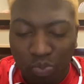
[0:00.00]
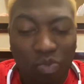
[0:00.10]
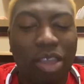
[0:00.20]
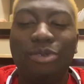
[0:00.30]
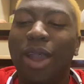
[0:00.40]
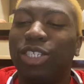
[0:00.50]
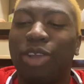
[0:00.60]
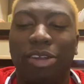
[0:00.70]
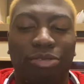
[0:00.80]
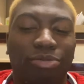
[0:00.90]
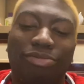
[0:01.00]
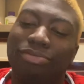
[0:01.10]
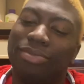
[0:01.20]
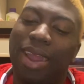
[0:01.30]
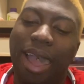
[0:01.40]
You ain't trying to
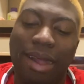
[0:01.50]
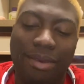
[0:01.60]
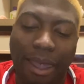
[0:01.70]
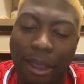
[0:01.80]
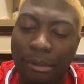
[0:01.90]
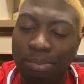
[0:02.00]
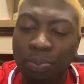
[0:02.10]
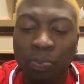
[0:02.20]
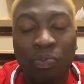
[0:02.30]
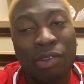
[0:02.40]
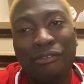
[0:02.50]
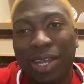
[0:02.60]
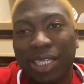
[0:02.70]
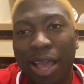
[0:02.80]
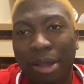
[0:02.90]
nothing. Play
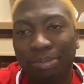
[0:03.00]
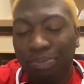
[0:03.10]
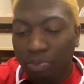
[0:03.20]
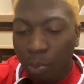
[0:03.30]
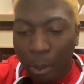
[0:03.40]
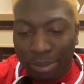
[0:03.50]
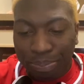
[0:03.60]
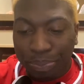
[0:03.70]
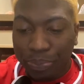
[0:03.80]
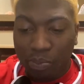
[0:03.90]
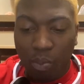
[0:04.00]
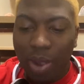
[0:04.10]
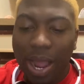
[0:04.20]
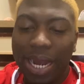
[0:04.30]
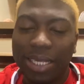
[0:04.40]
yourself.
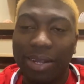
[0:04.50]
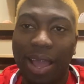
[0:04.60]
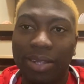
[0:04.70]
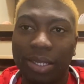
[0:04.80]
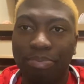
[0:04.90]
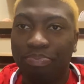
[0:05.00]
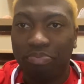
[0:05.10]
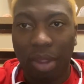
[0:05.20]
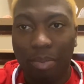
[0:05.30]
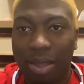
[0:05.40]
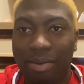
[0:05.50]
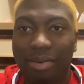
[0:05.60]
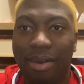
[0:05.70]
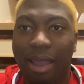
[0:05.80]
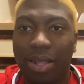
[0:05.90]
When I say nothing,
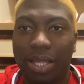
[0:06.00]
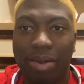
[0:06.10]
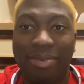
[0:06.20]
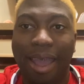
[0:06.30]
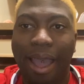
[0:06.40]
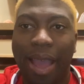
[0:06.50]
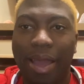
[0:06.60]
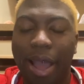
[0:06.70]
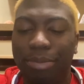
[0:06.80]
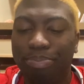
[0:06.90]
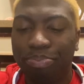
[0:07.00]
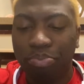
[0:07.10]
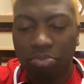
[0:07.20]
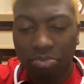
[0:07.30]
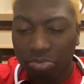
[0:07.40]
nada.
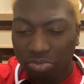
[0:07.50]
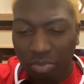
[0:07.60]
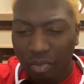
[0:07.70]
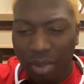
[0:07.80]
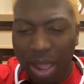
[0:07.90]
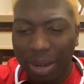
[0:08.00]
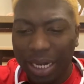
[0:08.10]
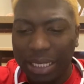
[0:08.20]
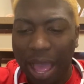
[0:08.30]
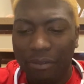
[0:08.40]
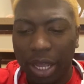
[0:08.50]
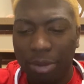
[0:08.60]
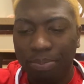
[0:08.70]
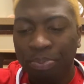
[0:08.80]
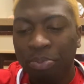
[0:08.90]
I don't got time for
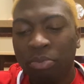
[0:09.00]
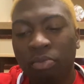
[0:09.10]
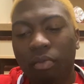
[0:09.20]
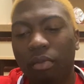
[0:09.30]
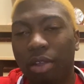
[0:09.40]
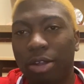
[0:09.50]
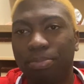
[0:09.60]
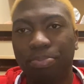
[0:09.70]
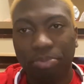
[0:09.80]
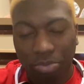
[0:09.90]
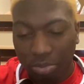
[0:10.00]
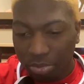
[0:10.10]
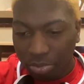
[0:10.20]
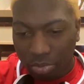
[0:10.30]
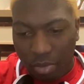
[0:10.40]
that.
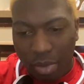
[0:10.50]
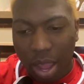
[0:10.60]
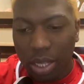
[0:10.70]
Mm-mm.